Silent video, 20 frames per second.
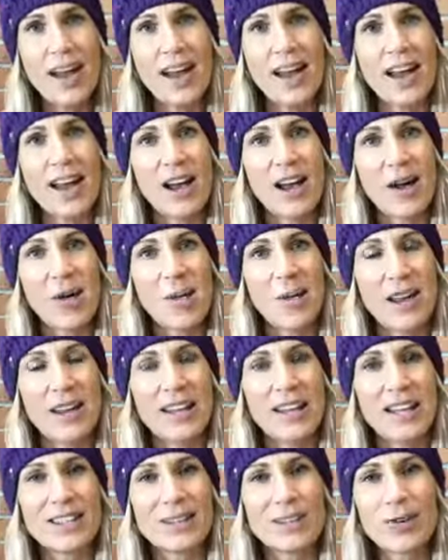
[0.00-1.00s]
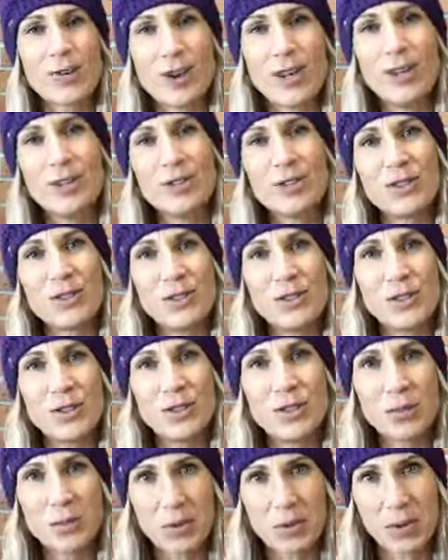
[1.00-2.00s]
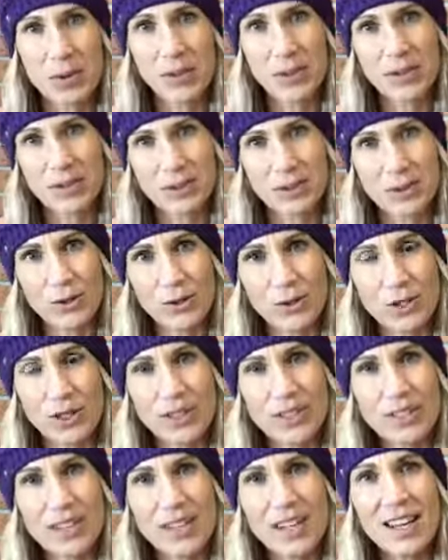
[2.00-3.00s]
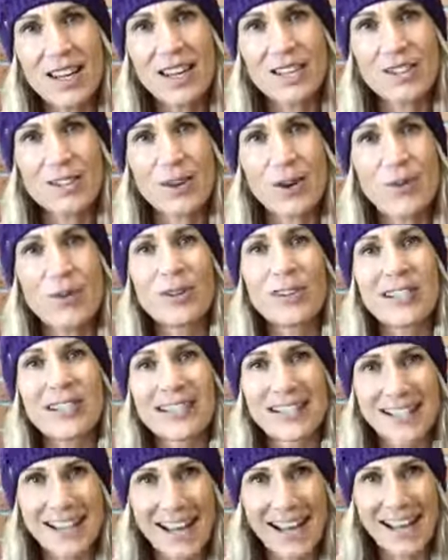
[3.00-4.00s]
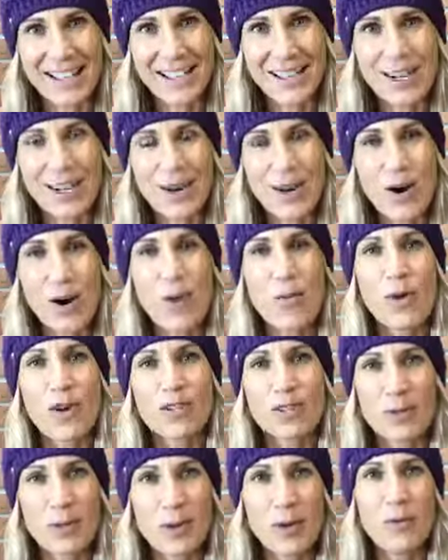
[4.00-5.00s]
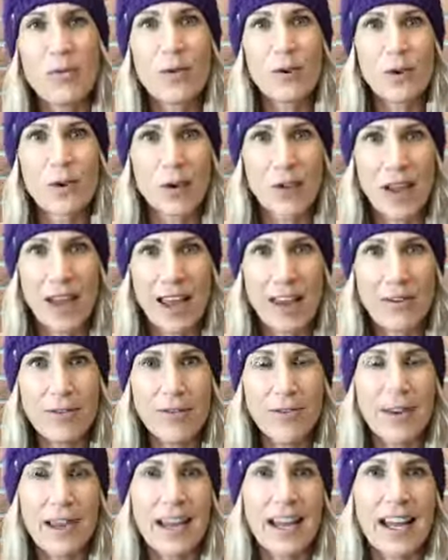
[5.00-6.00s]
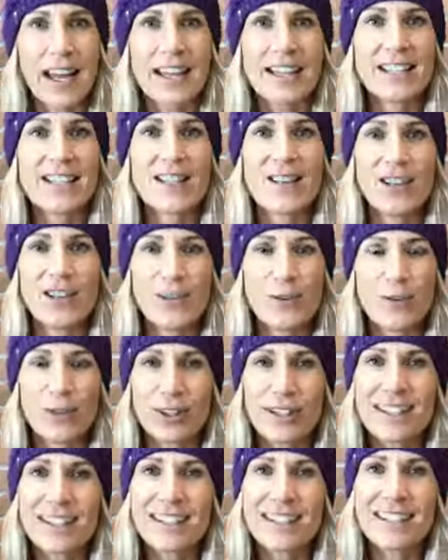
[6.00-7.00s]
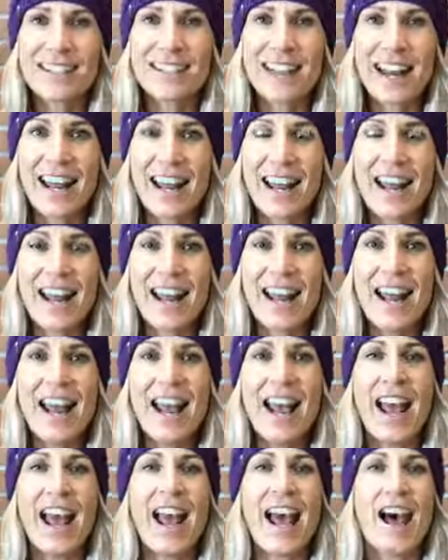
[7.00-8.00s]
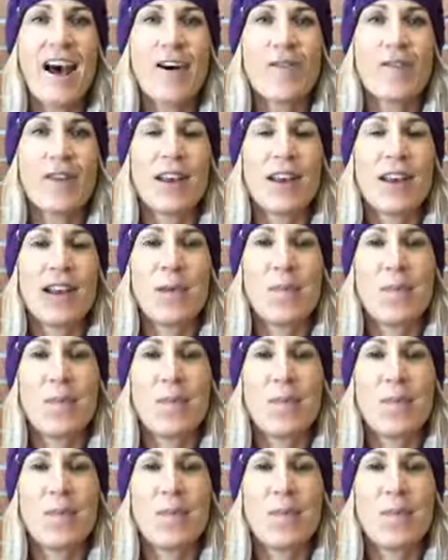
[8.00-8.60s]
and lots of great uses you can use plant-based solutions. So Lisa Kazi here, a recipe for your life, and thank you for listening today. Have an